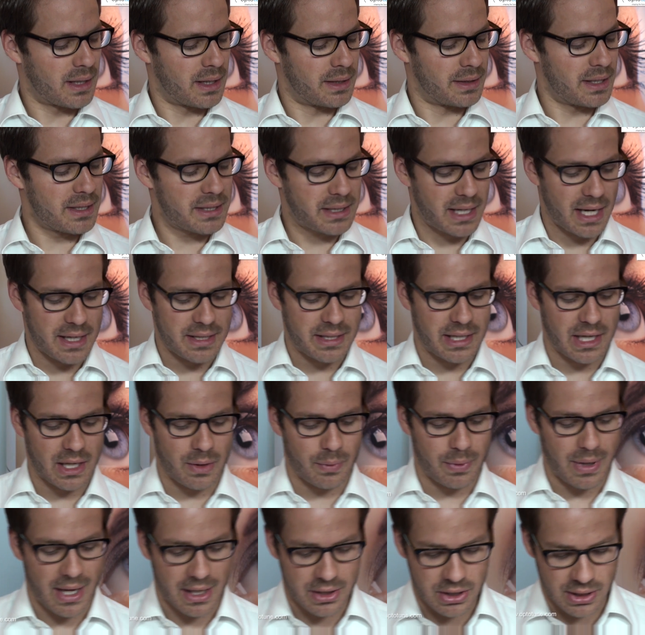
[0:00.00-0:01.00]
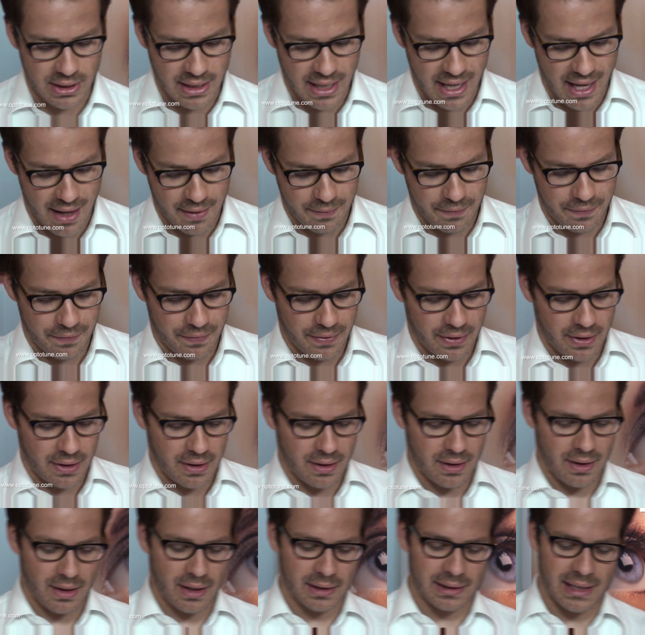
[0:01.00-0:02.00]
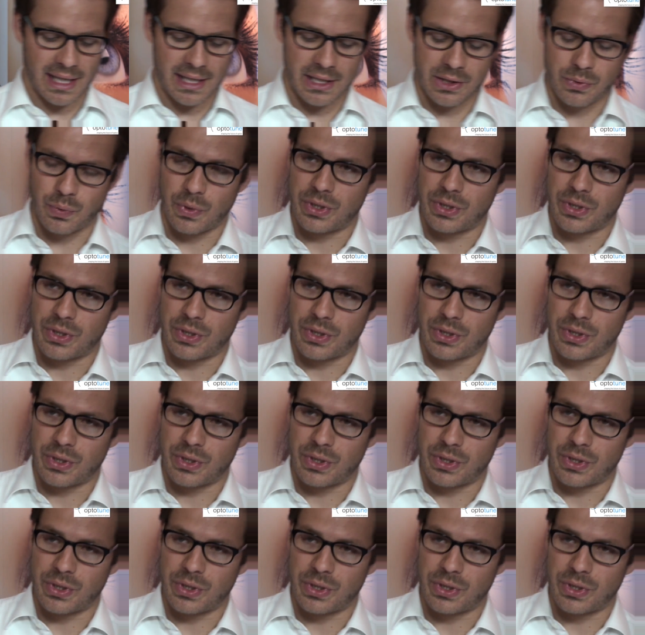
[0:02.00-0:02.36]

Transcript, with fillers: in this case here, we actually have uh, a lens